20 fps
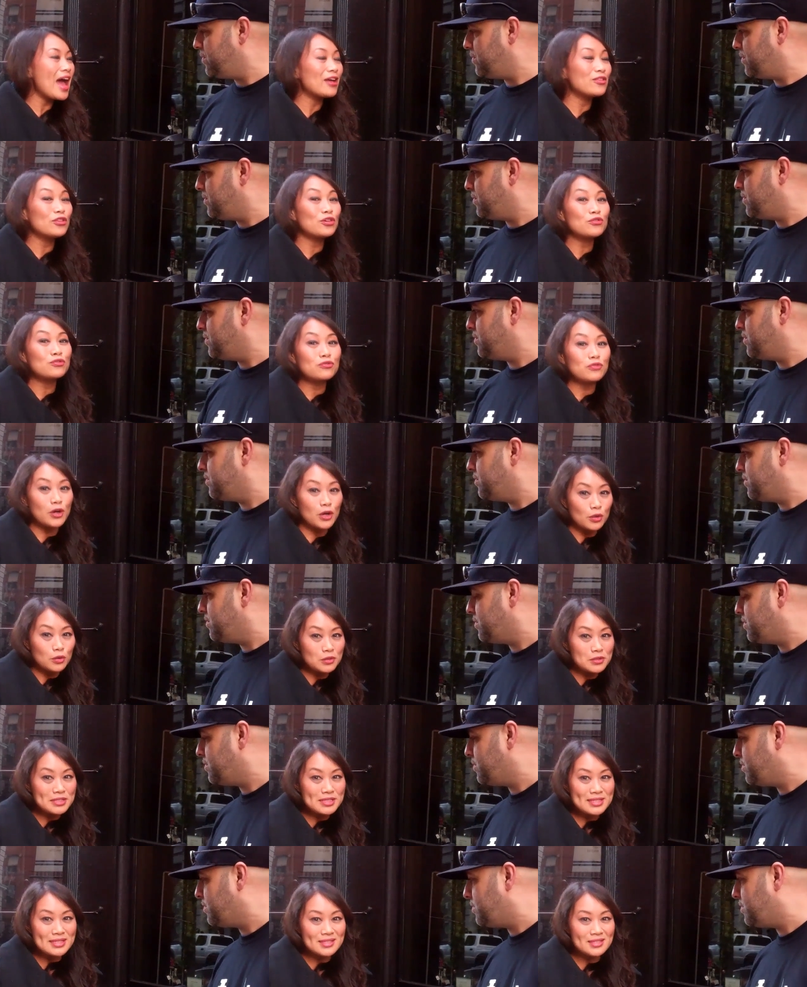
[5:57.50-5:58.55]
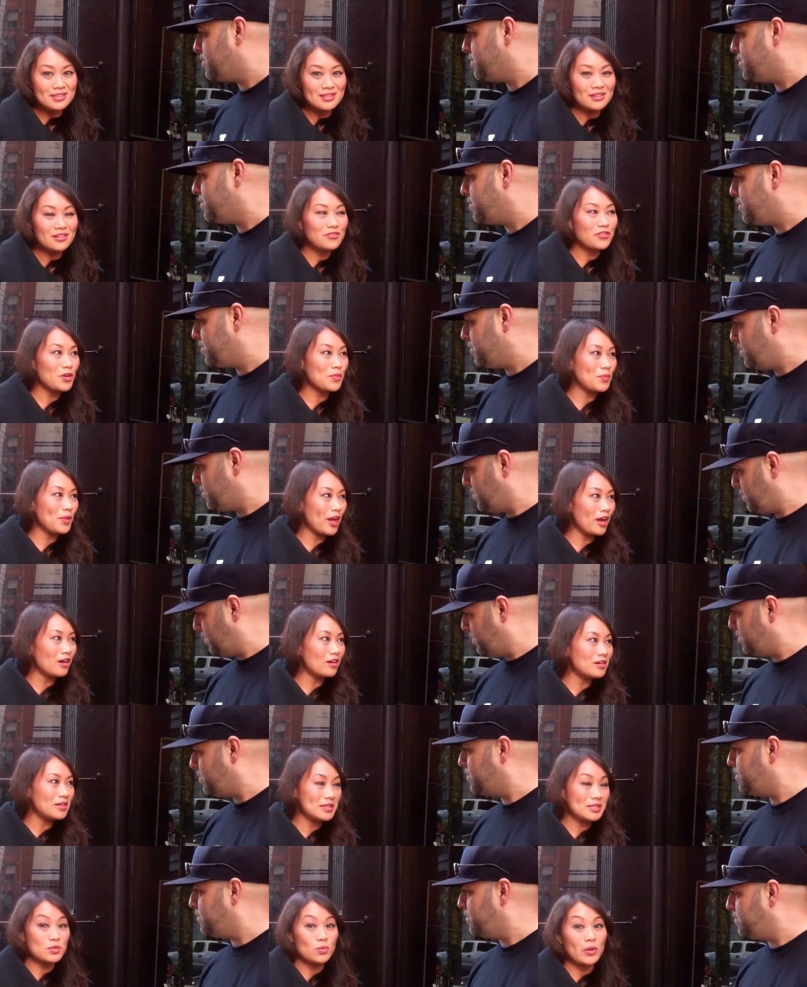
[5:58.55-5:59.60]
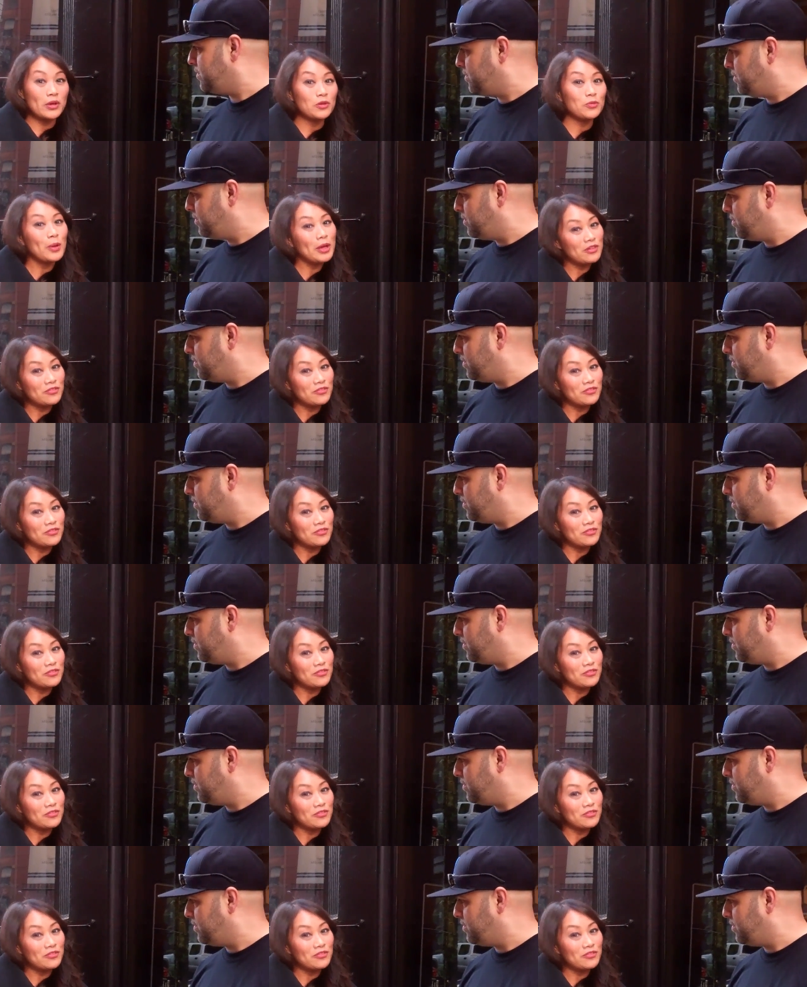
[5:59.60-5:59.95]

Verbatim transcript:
Speaker 1: and the rose from there is one of